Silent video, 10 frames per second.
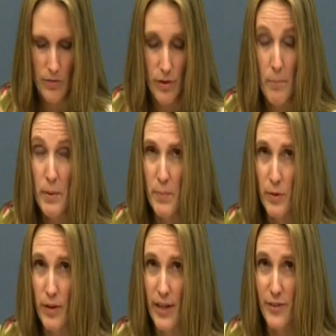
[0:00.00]
Some
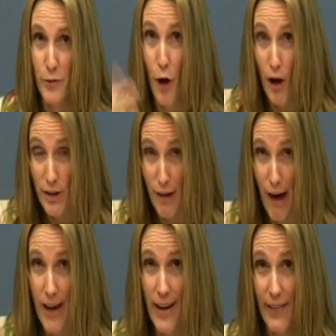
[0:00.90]
people like to talk a
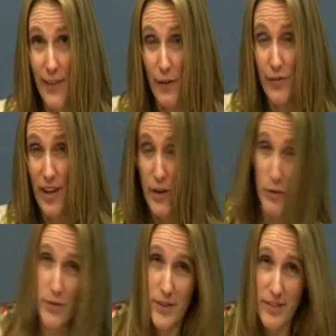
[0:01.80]
lot and they'll
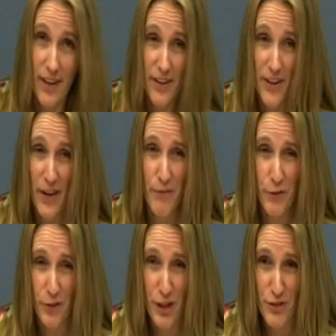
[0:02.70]
take over the entire
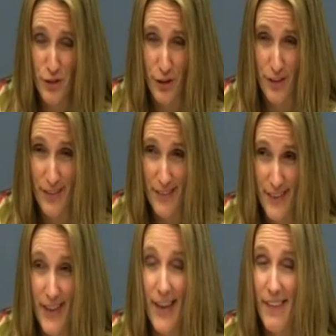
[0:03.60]
conversation,
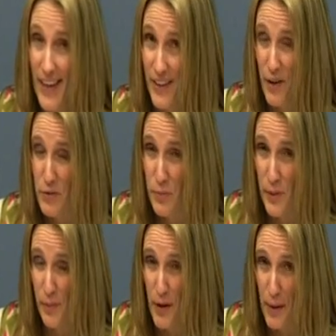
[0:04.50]
and that can also
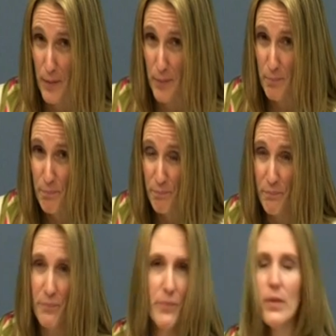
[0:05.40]
be a problem.
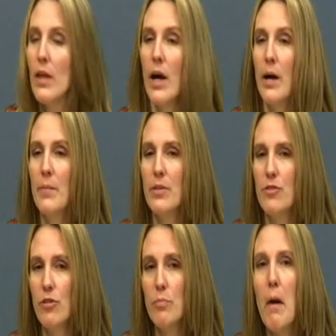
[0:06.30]

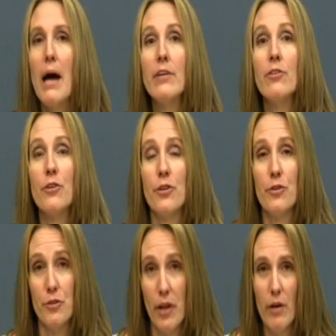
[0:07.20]
Just monitor
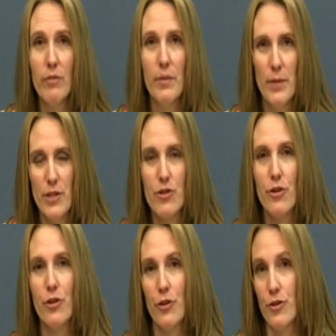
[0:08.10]
yourself and make
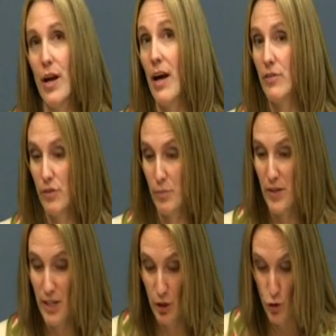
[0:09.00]
sure you're not
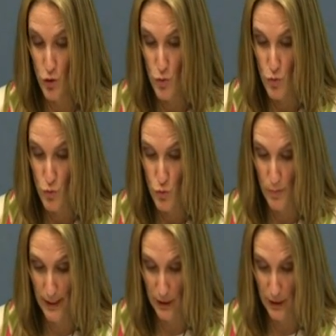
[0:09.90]
speaking too